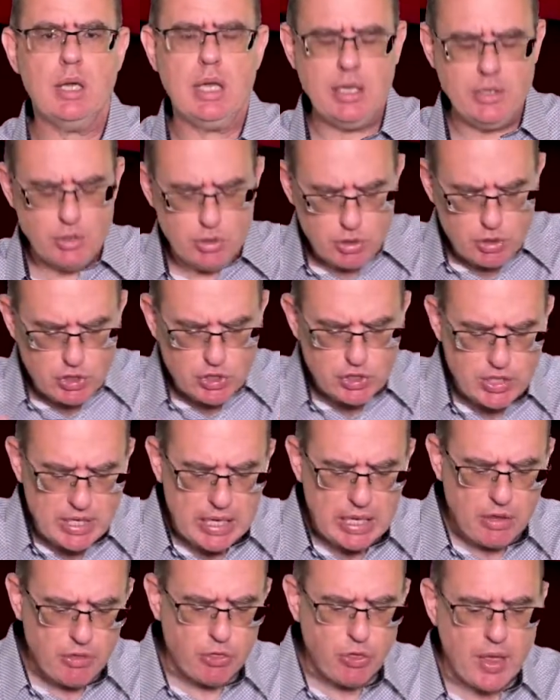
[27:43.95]
And you
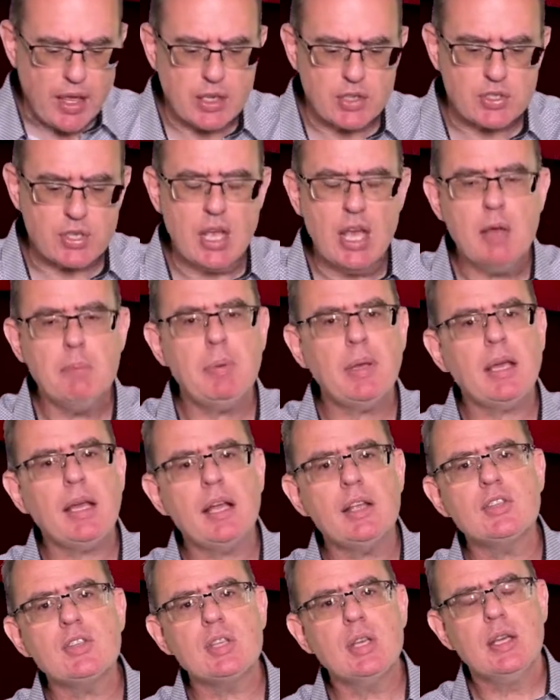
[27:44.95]
see things
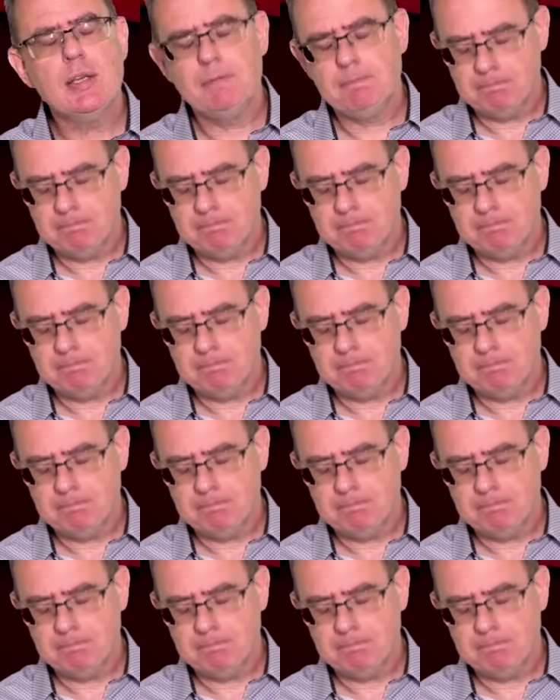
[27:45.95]
because